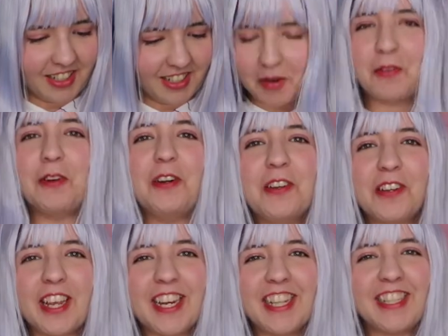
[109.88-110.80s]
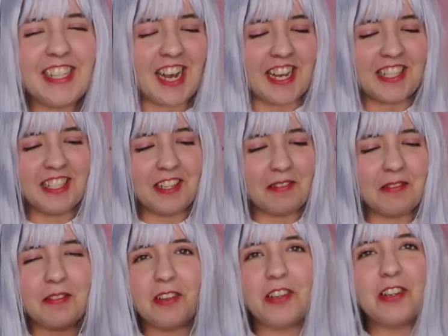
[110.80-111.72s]
Before looking at the
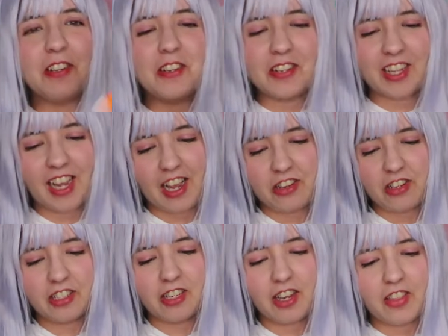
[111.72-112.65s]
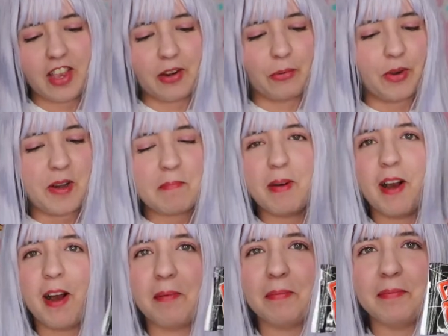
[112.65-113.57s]
item, look, I just got a ring
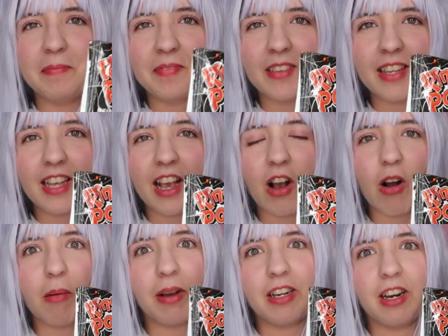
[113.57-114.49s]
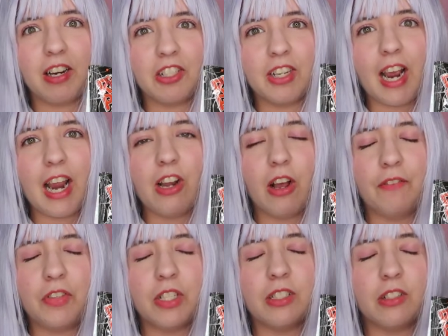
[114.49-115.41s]
pop. Oh my gosh, I
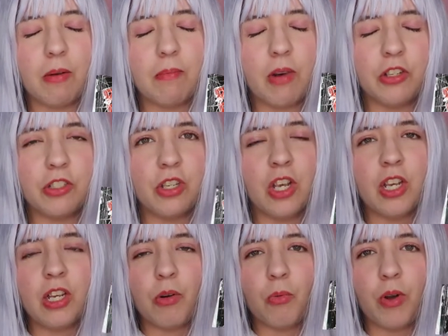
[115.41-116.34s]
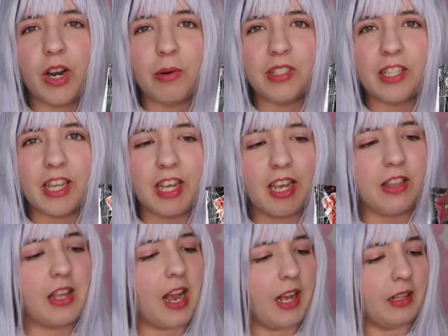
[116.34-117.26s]
love this so much when I was a
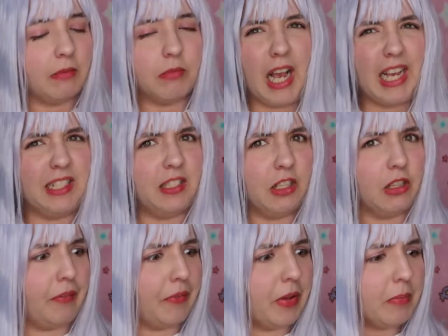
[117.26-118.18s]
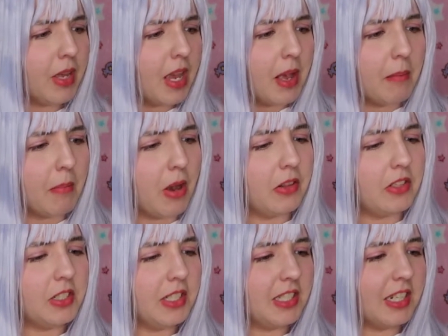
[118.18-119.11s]
kid and I still love them.
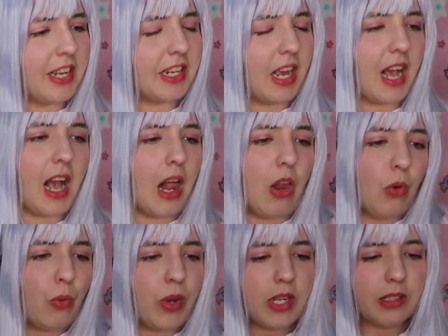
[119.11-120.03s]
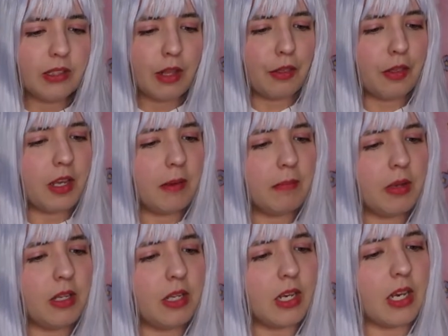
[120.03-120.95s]
But this is like a Halloween theme.